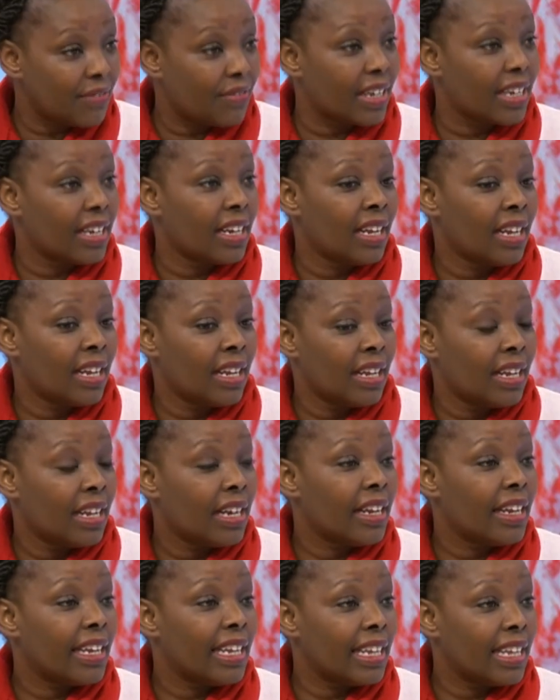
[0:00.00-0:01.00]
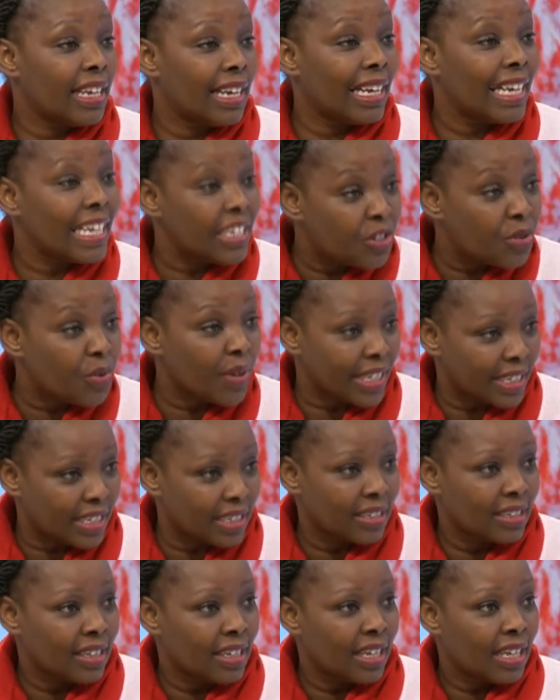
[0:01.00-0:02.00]
even
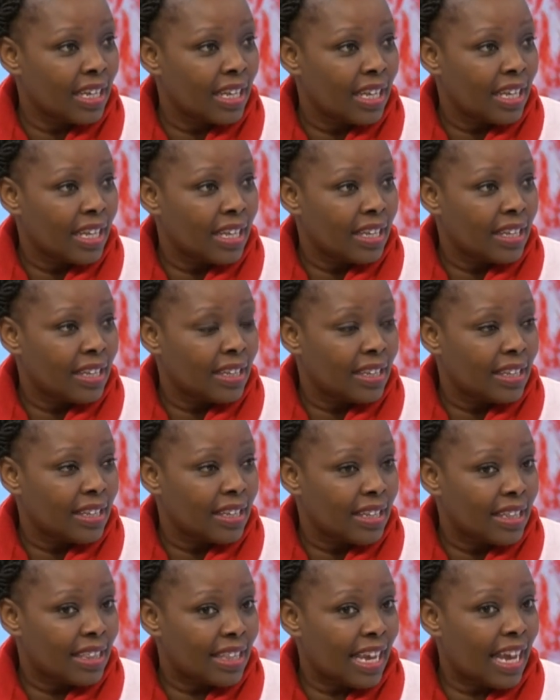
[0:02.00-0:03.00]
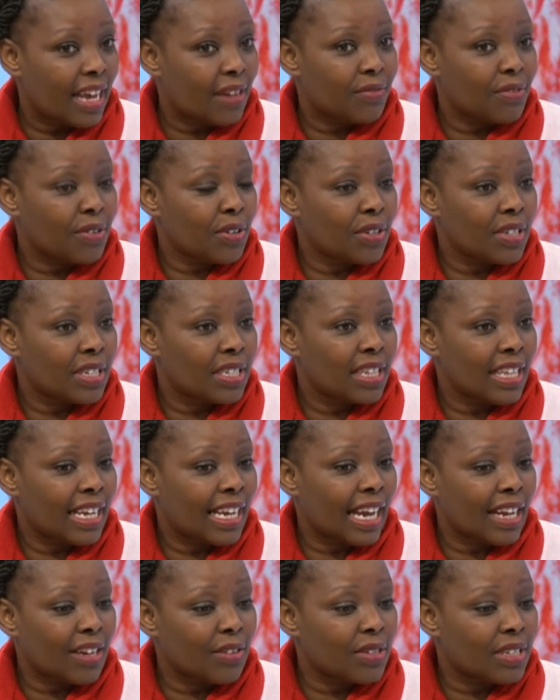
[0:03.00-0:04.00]
literate. They
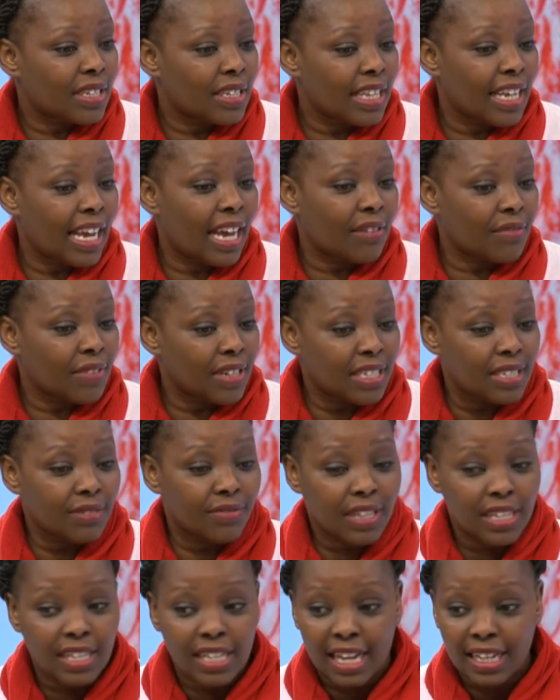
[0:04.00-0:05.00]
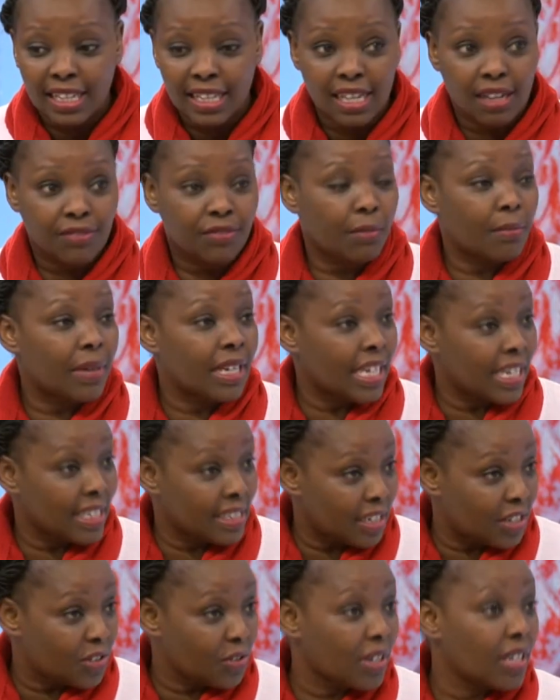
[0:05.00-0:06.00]
haven't even done the
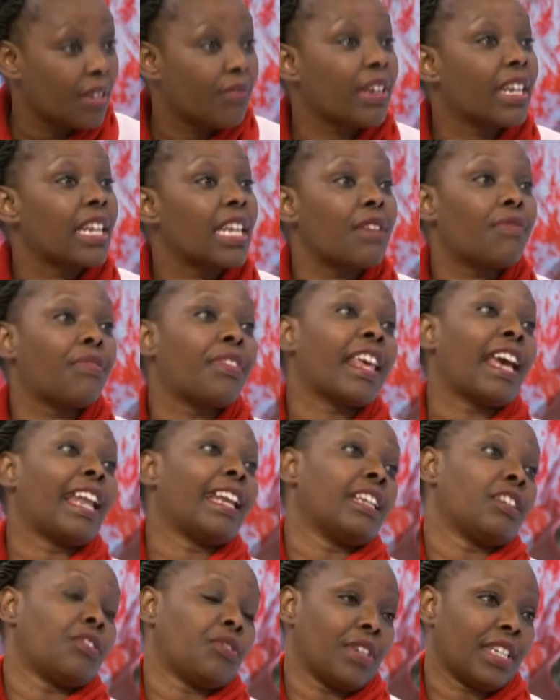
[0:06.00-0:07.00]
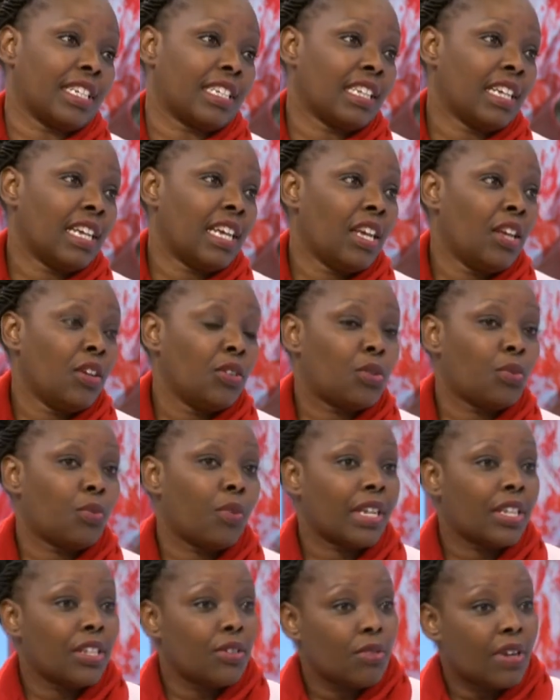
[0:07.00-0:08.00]
alphabetization, even if they are literate. So
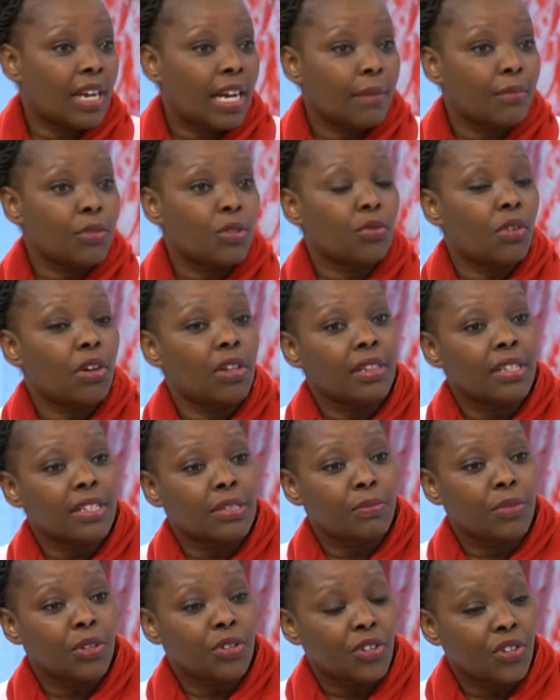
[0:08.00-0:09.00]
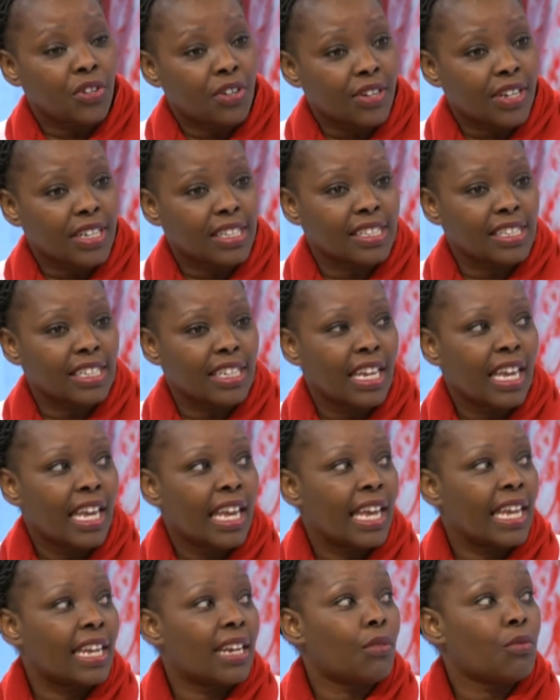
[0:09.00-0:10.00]
when you come to all this bureaucracy
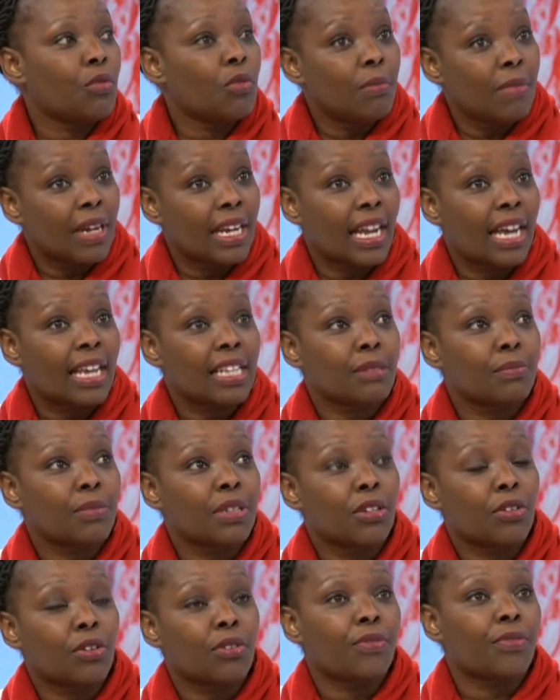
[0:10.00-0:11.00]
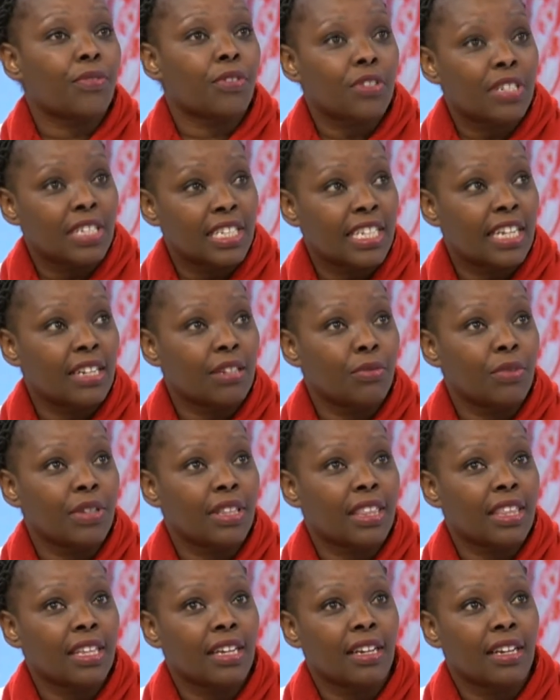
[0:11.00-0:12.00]
and a woman has been confronted
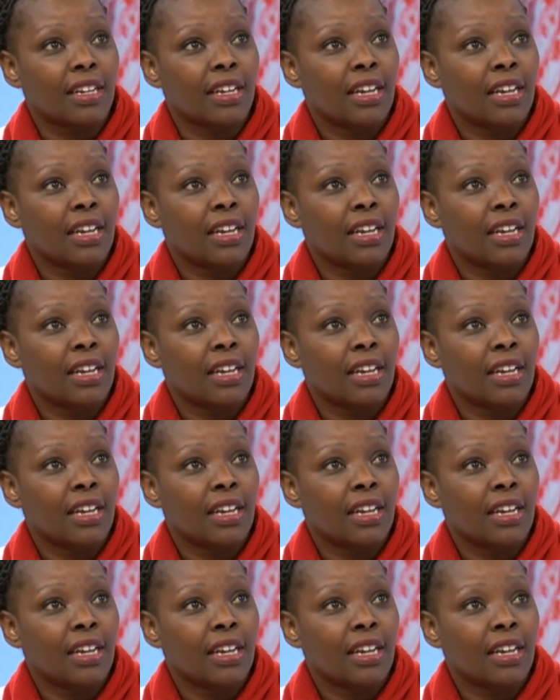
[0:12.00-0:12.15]
with